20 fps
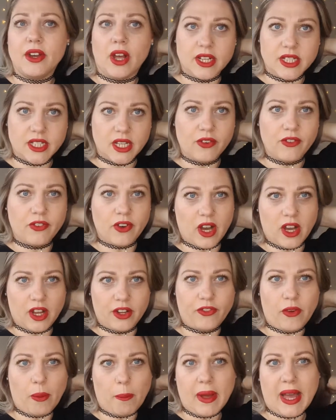
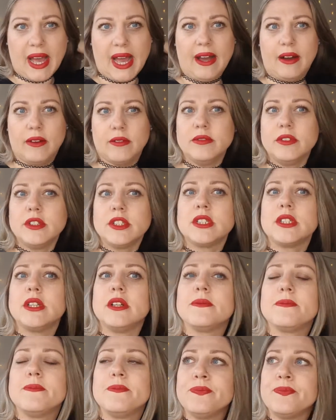£95,
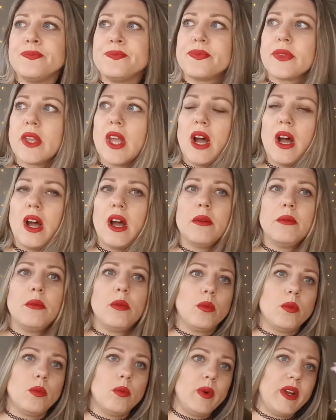
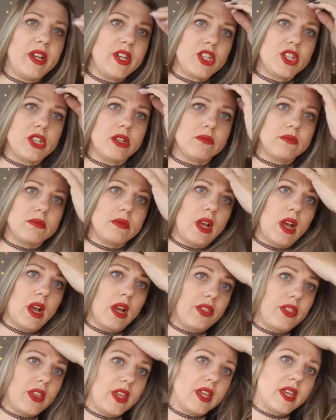which
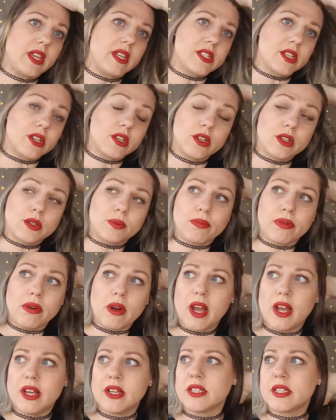I think is a good
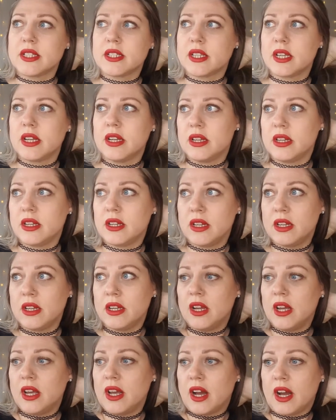price.
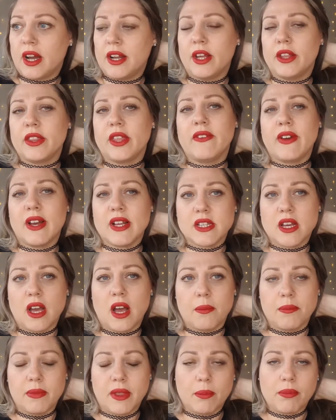I know they've had to
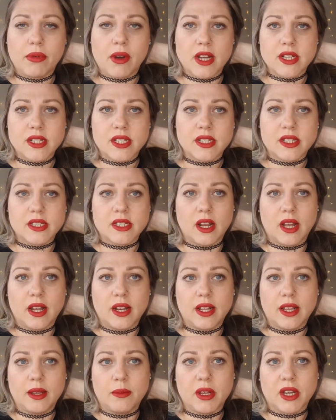up their prices
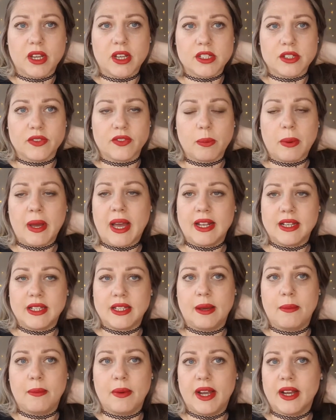slightly because of the
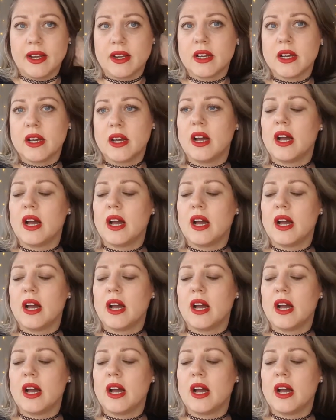pandemic,